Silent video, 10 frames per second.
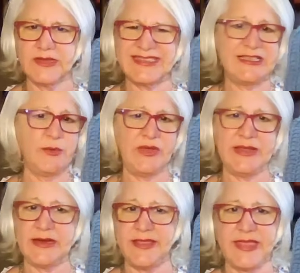
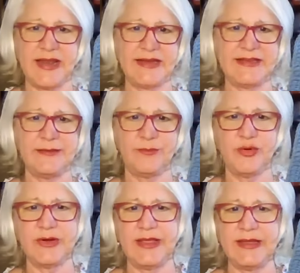seaweed that I didn't
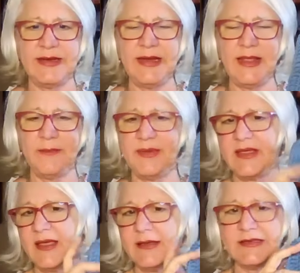put in
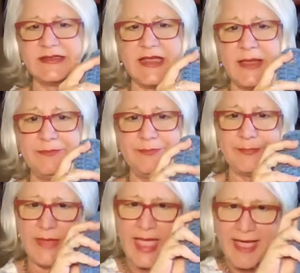because uh,
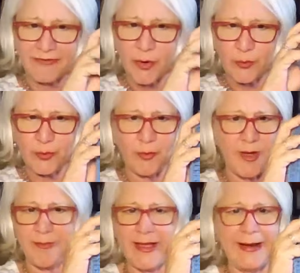I have no room
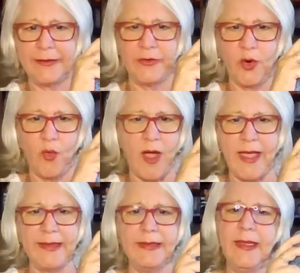on mine. I don't know
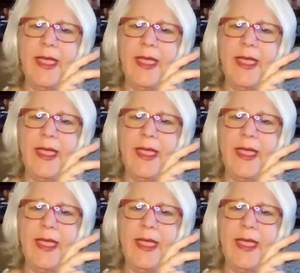why.